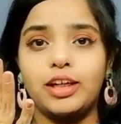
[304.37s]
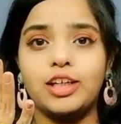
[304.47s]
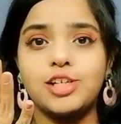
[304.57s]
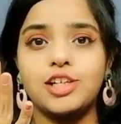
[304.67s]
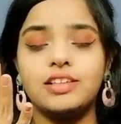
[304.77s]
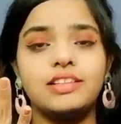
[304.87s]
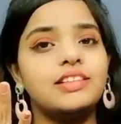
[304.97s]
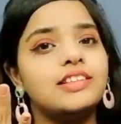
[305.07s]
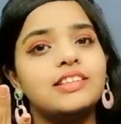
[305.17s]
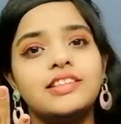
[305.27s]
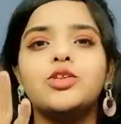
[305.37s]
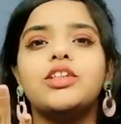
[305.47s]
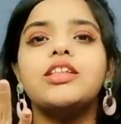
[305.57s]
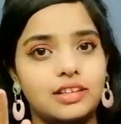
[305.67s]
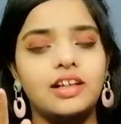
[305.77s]
application.
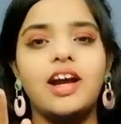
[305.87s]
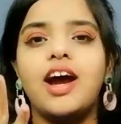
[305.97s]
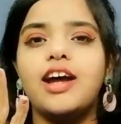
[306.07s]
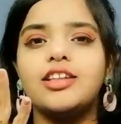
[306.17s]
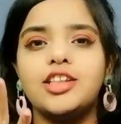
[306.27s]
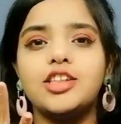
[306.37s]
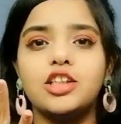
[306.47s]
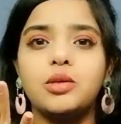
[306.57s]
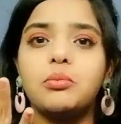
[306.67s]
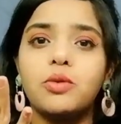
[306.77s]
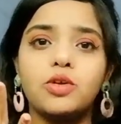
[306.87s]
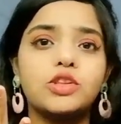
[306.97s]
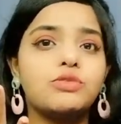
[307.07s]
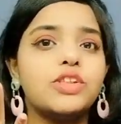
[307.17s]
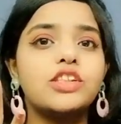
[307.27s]
So these, these are the
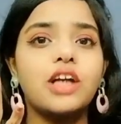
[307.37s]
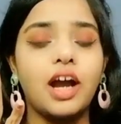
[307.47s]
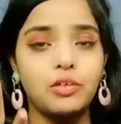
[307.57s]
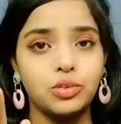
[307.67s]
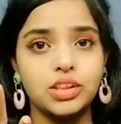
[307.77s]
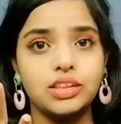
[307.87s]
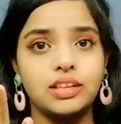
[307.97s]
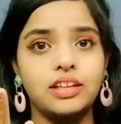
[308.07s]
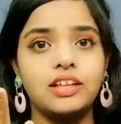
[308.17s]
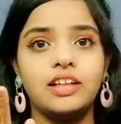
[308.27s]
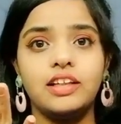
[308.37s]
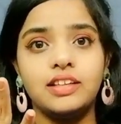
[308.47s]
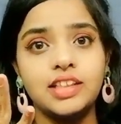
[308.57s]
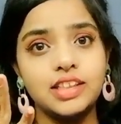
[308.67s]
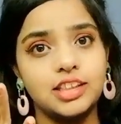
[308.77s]
pros which I would see
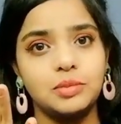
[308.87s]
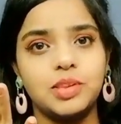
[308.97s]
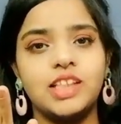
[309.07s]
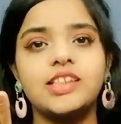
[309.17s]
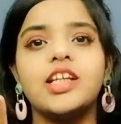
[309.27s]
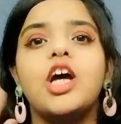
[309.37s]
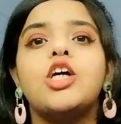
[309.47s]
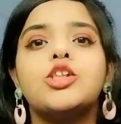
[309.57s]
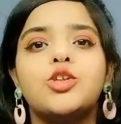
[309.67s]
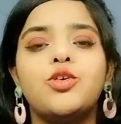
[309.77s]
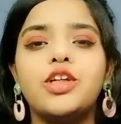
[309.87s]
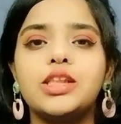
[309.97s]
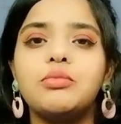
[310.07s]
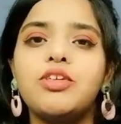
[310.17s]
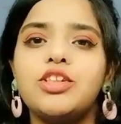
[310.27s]
in these lipsticks. So
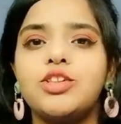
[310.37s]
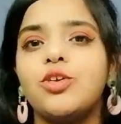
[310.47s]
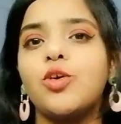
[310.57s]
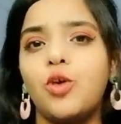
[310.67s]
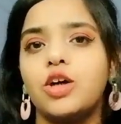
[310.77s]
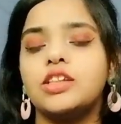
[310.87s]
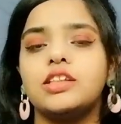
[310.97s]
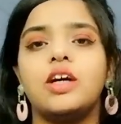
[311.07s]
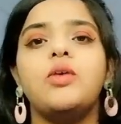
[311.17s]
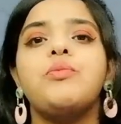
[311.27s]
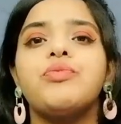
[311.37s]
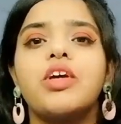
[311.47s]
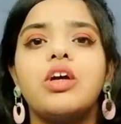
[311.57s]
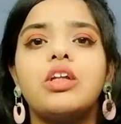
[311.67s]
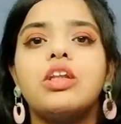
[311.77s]
let's move on to cons now
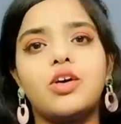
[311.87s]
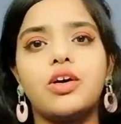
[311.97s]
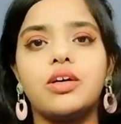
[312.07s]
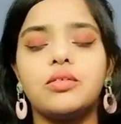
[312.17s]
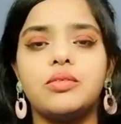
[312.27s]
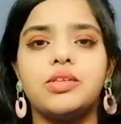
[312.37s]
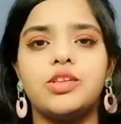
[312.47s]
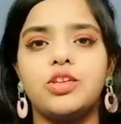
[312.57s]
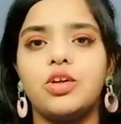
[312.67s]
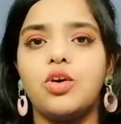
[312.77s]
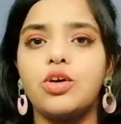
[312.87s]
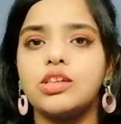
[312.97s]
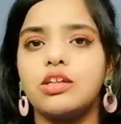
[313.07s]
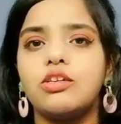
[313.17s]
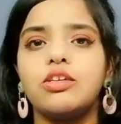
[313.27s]
or so the
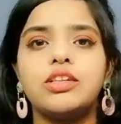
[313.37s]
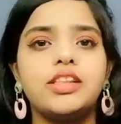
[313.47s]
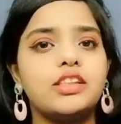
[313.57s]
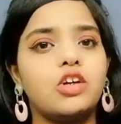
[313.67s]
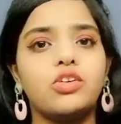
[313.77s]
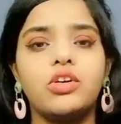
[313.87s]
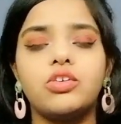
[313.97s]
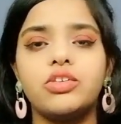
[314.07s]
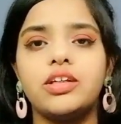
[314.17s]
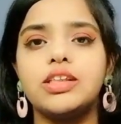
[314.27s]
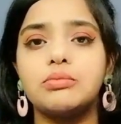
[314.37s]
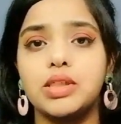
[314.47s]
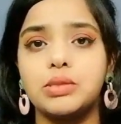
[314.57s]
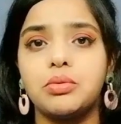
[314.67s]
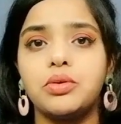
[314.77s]
cons are these are not really
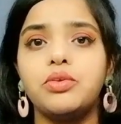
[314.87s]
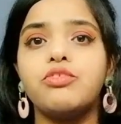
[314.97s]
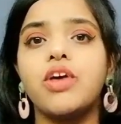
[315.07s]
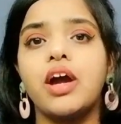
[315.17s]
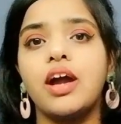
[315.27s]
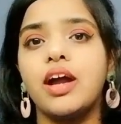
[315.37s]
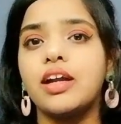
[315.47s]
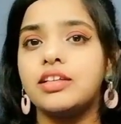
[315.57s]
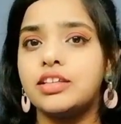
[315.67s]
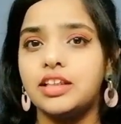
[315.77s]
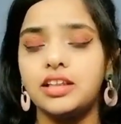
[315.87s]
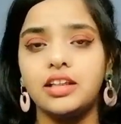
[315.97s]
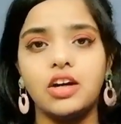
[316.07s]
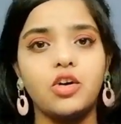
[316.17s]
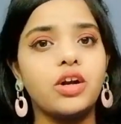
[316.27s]
smudge proof and
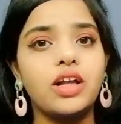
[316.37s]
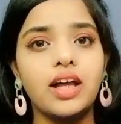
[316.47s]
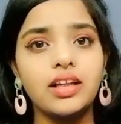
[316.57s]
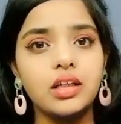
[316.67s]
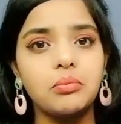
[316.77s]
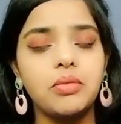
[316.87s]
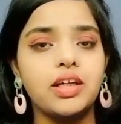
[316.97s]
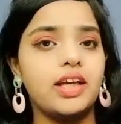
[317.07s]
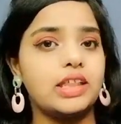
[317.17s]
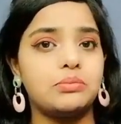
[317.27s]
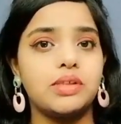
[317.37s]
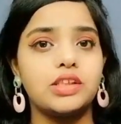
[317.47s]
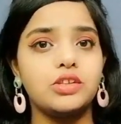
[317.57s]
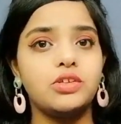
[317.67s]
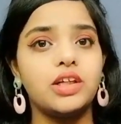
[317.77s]
they are a little bit
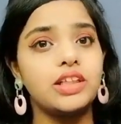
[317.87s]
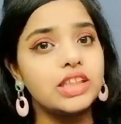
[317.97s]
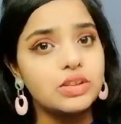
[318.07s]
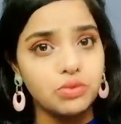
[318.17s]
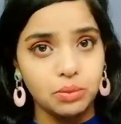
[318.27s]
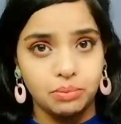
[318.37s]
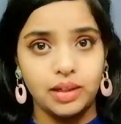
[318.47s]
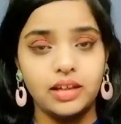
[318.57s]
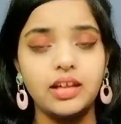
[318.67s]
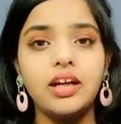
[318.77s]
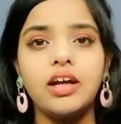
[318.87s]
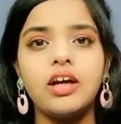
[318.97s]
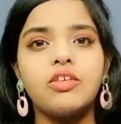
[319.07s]
expensive at least for me